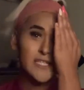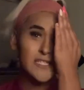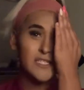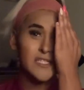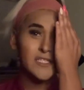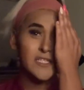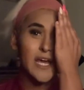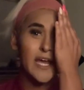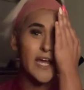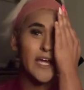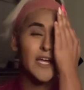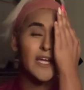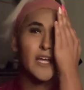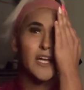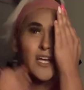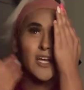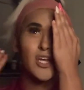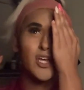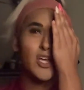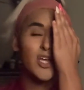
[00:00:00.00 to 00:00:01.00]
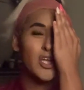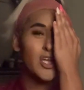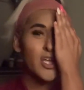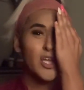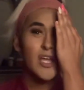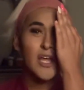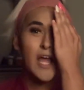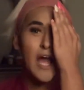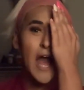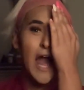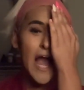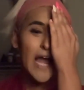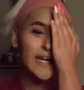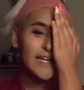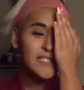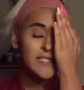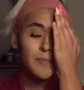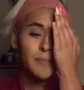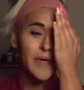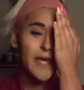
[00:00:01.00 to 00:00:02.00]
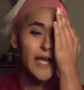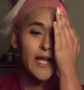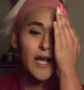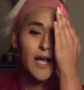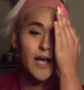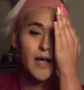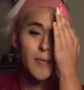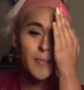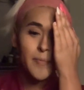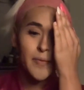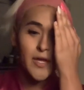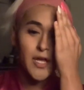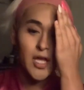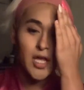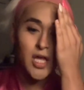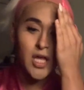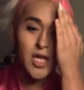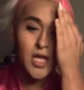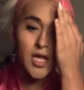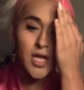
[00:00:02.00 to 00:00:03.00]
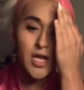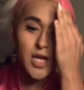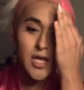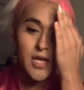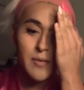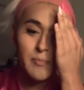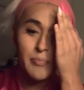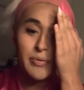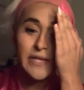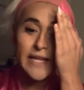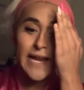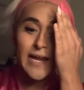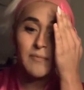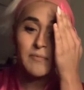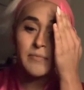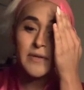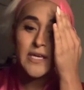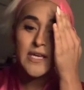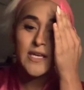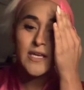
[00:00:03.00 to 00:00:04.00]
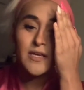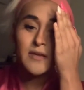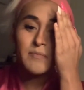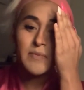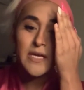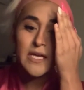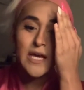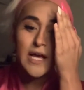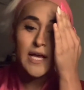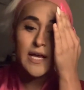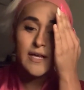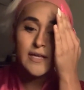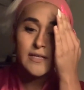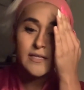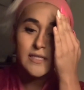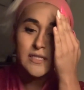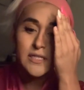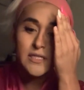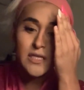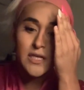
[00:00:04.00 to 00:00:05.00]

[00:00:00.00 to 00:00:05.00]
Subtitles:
just like, I need to pick up plan B because